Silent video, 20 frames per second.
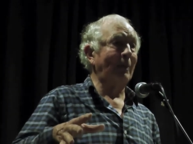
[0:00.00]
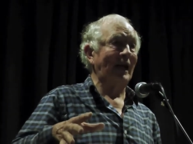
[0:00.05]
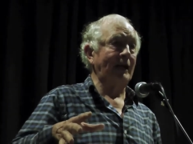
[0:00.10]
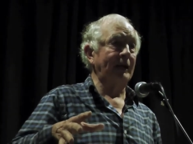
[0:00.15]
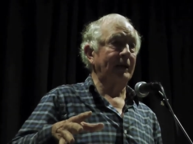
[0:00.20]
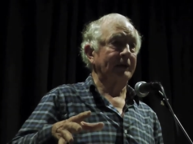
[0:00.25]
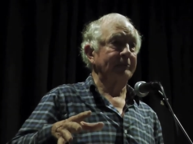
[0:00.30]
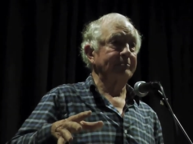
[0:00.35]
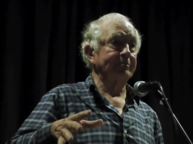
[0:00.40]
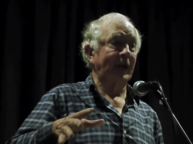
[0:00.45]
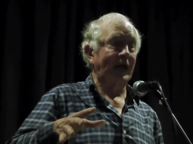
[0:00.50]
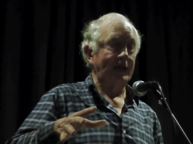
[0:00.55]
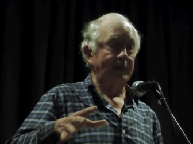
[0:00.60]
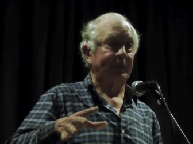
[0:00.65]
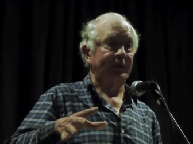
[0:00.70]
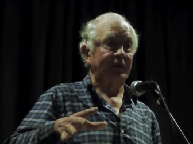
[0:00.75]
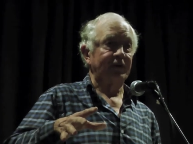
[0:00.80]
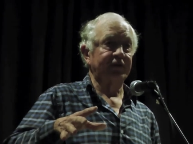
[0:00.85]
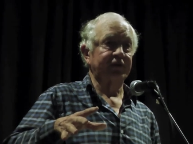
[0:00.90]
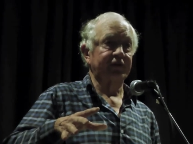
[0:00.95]

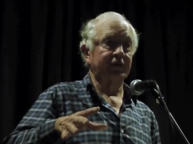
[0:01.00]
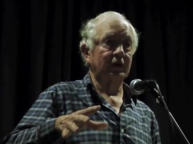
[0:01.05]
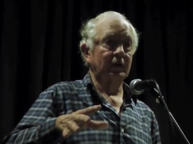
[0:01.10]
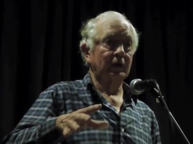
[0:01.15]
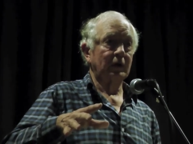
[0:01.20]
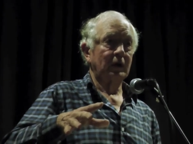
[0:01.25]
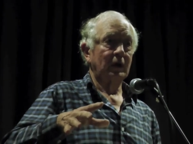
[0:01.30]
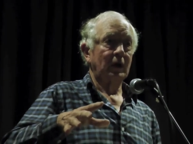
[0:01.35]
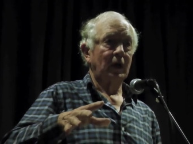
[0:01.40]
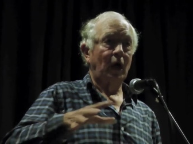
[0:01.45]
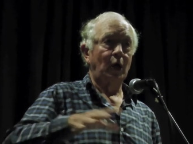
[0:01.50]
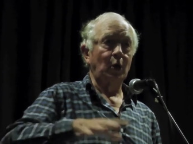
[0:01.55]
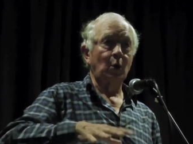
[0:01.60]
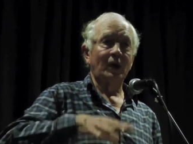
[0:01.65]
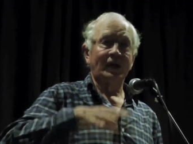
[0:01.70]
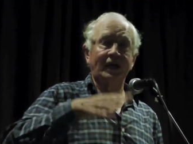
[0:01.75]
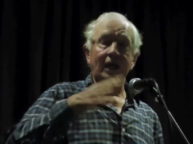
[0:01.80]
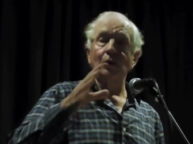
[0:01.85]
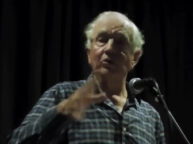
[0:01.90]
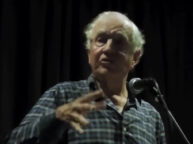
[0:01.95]
Papers and who
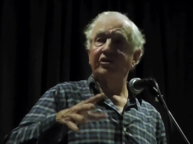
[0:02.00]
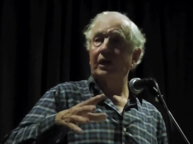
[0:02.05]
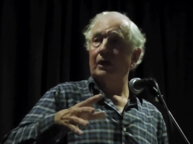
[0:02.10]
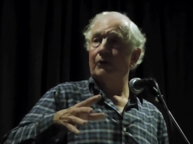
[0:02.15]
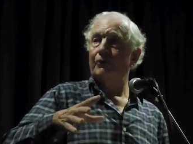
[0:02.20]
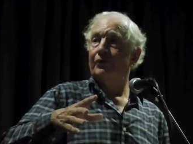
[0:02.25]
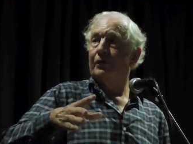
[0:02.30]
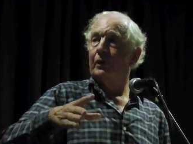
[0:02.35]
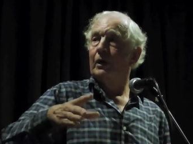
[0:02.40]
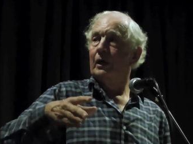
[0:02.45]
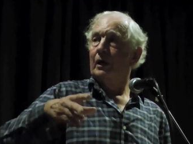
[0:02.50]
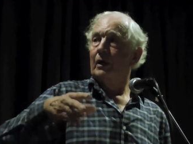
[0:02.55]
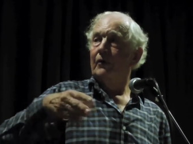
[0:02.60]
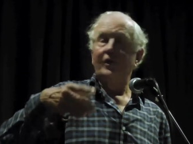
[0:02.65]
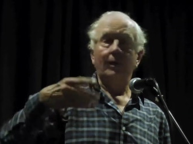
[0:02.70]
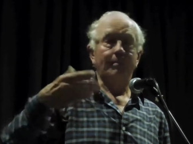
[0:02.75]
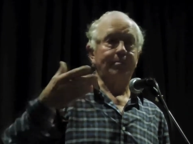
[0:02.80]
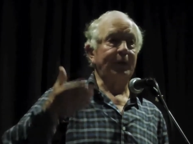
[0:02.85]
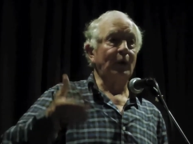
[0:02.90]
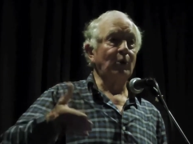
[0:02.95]
are guilty of
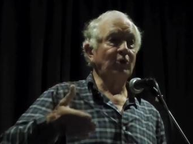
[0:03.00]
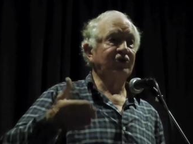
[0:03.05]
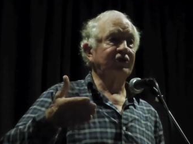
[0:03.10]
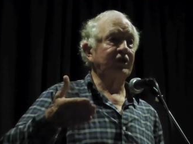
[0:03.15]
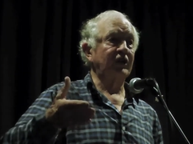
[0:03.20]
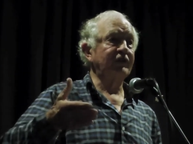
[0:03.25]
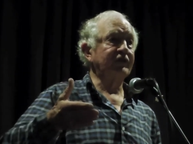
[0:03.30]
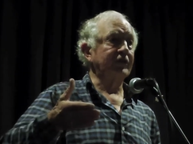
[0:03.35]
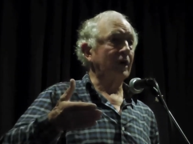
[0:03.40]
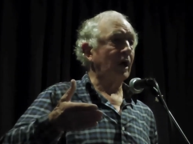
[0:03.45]
the abuses